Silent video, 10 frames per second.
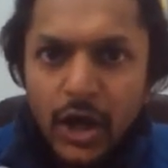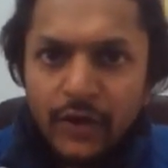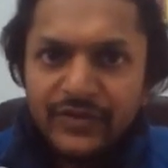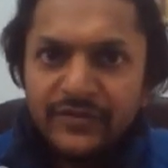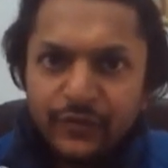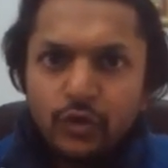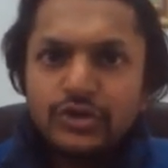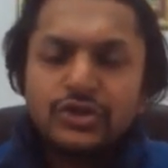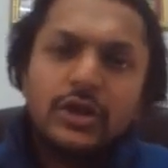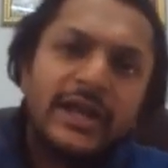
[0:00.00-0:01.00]
of the
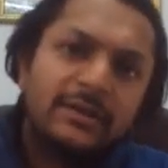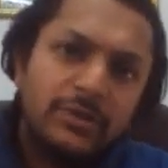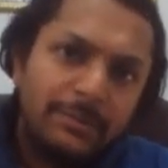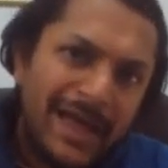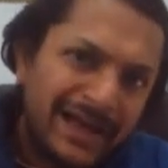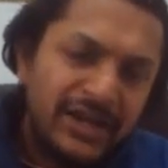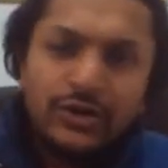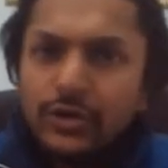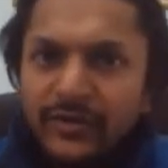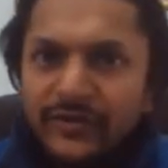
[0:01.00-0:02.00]
force, or like the
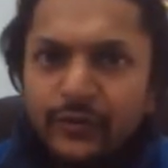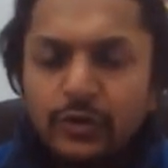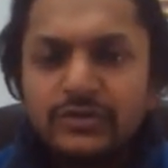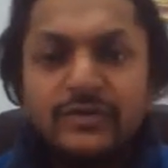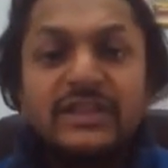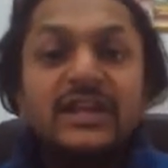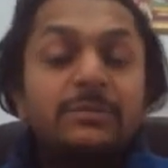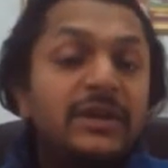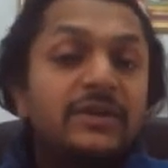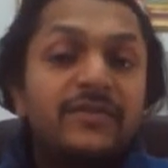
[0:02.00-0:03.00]
magnitude of the force. Will there
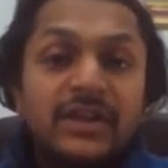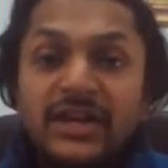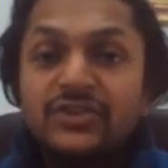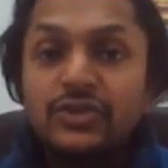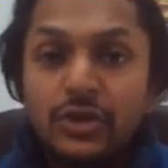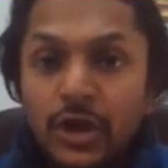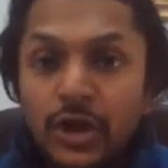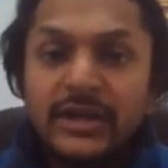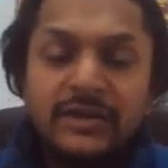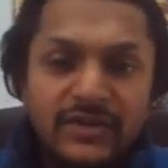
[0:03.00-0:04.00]
be a variation or
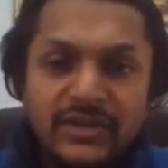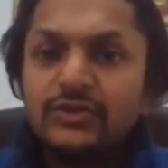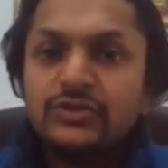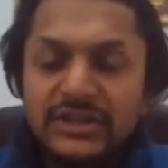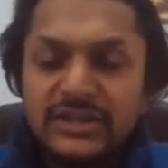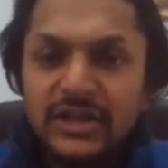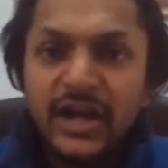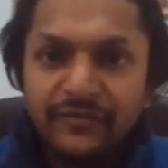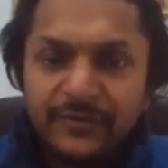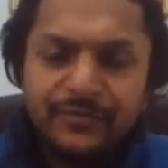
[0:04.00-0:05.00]
not? And we need to see the
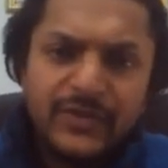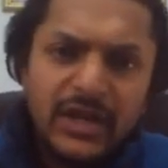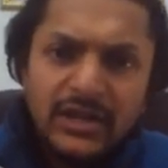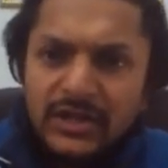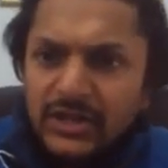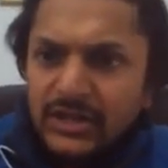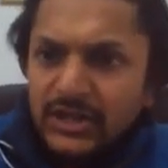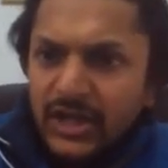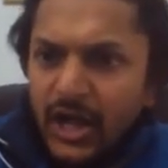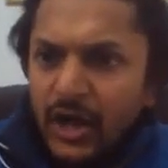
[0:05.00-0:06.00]
graph.
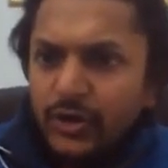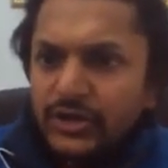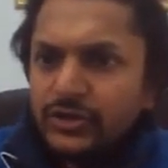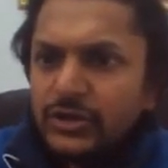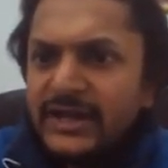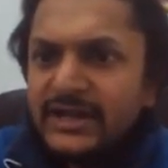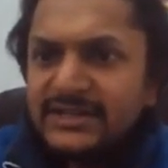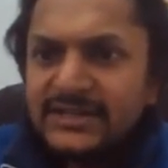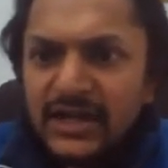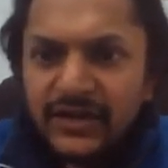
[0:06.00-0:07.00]
Okay, so let
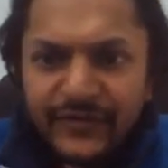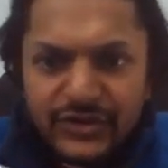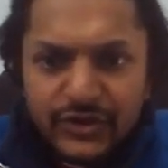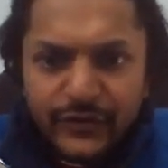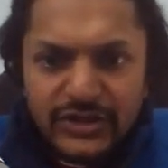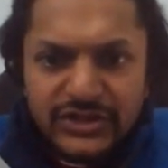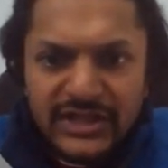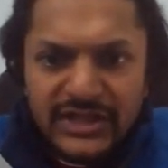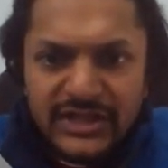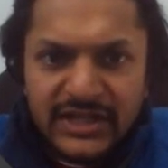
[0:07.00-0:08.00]
us first of all
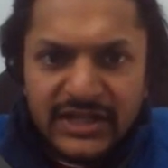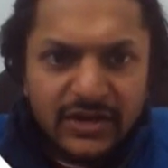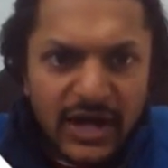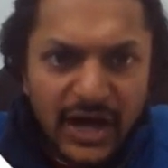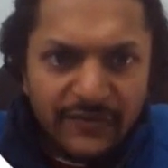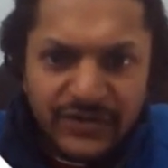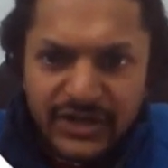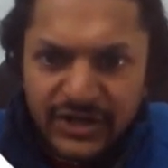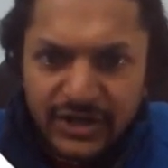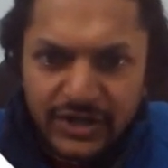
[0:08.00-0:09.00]
see the graphs
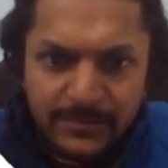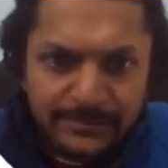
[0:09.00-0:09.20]
here.